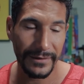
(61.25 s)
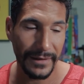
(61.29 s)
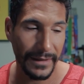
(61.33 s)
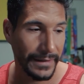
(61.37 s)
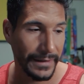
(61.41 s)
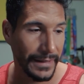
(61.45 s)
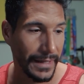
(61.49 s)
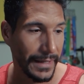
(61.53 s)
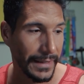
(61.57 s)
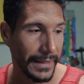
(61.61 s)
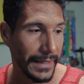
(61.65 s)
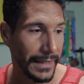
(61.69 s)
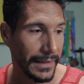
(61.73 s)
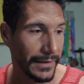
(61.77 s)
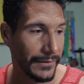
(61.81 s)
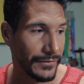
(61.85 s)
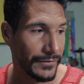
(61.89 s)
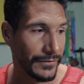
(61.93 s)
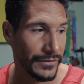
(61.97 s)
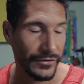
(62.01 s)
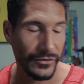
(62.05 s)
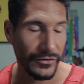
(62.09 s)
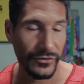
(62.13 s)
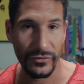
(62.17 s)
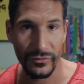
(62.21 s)
I, I can't
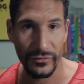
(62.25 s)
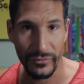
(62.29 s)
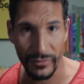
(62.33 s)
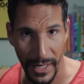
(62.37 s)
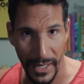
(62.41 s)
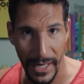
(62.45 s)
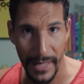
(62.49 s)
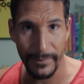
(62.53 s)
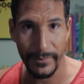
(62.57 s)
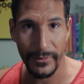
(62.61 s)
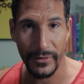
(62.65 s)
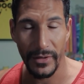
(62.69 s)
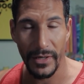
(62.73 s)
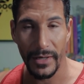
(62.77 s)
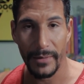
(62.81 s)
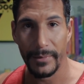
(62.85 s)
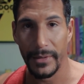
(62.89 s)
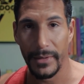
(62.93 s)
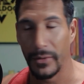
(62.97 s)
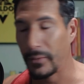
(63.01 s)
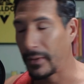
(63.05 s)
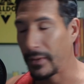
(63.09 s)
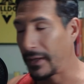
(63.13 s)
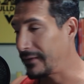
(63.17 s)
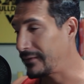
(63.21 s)
even describe to you how
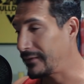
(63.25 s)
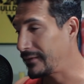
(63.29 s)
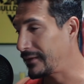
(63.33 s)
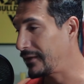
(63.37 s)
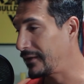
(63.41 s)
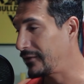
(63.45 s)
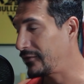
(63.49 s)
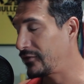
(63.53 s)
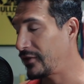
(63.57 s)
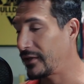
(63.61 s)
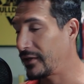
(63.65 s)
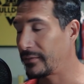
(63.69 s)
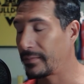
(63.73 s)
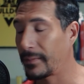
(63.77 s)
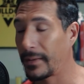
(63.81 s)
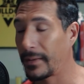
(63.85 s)
many ways it's changed my